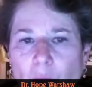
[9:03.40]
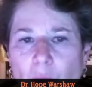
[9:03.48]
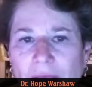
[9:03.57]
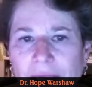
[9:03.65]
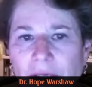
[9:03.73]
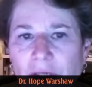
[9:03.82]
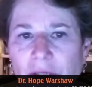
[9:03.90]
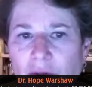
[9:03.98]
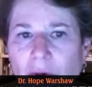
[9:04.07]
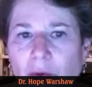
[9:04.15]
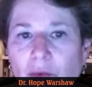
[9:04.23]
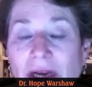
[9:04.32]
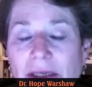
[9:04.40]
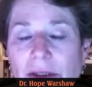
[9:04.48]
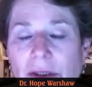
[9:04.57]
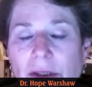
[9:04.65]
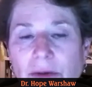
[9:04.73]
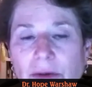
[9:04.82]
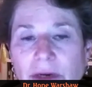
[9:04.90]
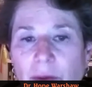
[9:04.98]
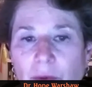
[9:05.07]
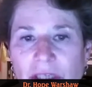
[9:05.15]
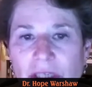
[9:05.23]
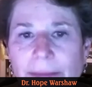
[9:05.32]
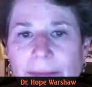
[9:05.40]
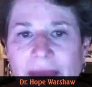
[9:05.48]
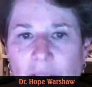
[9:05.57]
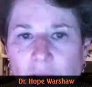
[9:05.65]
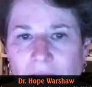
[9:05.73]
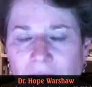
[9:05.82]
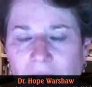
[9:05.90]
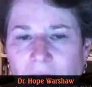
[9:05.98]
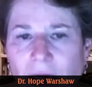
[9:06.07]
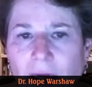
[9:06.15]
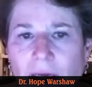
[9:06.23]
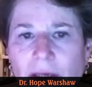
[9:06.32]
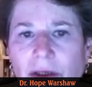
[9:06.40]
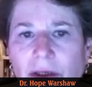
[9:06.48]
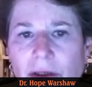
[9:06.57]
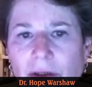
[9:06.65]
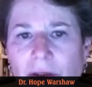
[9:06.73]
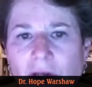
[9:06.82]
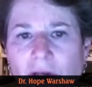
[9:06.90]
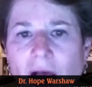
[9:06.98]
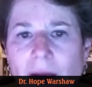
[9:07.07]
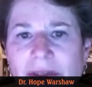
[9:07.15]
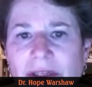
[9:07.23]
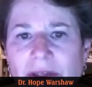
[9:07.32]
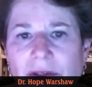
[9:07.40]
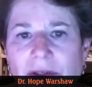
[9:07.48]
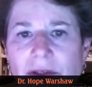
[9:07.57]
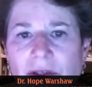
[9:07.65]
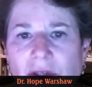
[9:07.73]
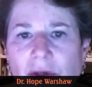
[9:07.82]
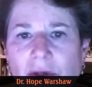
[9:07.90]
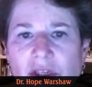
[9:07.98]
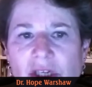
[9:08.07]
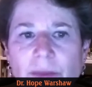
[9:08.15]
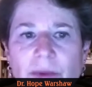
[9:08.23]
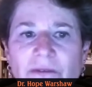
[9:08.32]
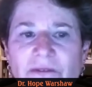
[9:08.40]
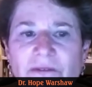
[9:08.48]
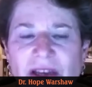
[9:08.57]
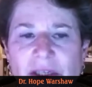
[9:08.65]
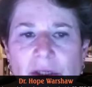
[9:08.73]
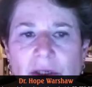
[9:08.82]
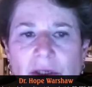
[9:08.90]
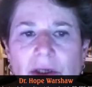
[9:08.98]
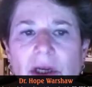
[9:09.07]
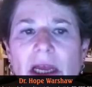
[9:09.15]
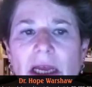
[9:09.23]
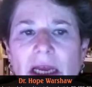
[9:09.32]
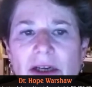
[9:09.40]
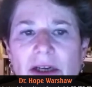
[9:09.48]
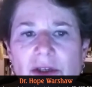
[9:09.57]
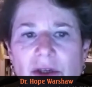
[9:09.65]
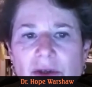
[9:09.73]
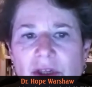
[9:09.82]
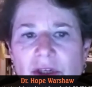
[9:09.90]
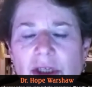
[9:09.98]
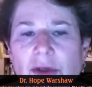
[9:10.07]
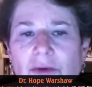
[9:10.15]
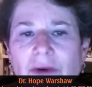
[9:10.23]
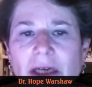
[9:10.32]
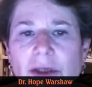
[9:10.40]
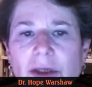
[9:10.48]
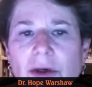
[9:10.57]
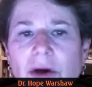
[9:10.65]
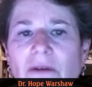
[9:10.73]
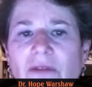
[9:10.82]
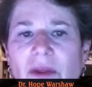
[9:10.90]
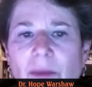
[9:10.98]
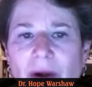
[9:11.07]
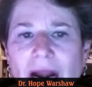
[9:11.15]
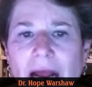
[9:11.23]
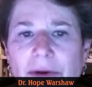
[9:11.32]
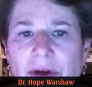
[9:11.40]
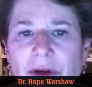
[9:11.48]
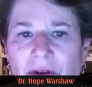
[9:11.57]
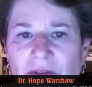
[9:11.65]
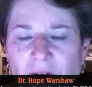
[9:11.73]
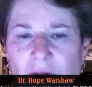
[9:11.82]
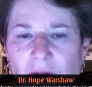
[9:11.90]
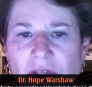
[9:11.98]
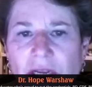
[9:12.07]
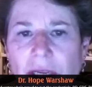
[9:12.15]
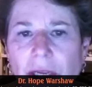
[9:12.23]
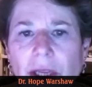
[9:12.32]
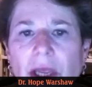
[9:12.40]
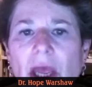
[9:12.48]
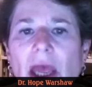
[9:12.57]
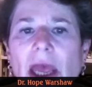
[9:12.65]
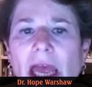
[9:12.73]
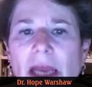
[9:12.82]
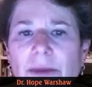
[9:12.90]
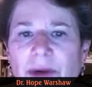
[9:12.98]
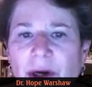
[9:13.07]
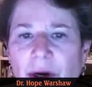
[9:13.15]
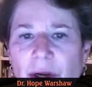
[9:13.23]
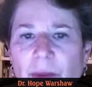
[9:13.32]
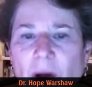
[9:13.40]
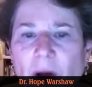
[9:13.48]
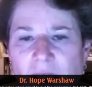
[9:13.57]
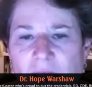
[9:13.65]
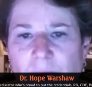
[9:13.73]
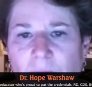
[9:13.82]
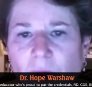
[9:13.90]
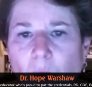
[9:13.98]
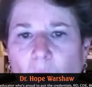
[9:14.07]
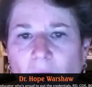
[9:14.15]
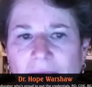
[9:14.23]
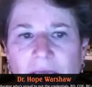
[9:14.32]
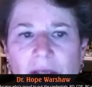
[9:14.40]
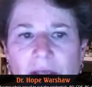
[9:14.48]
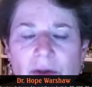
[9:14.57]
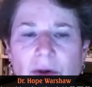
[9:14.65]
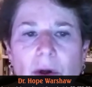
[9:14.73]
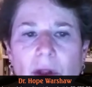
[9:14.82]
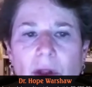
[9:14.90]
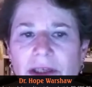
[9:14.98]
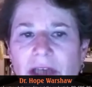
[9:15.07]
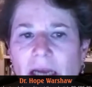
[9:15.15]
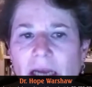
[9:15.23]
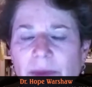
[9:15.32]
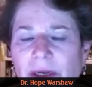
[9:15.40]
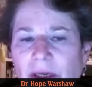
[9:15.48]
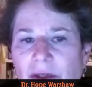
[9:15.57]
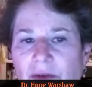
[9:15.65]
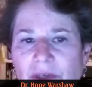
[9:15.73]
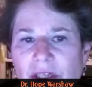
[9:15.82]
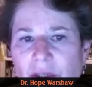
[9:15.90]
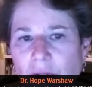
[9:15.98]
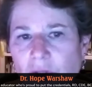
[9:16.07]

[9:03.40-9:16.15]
Weight Control Registry, which I mentioned. Dr. Thomas is an associate professor and associate director of the Brown University and Miriam Hospital Weight Control and Diabetes Research